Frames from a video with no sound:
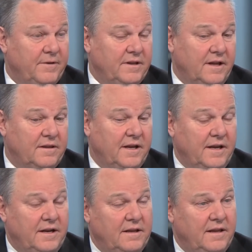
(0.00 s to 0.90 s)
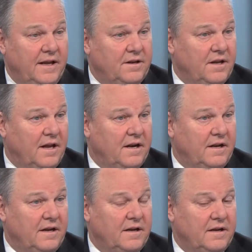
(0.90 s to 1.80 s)
and that they had they had done an,
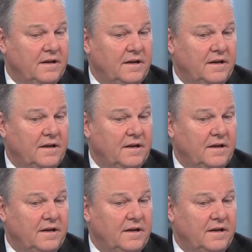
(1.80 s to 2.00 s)
uh,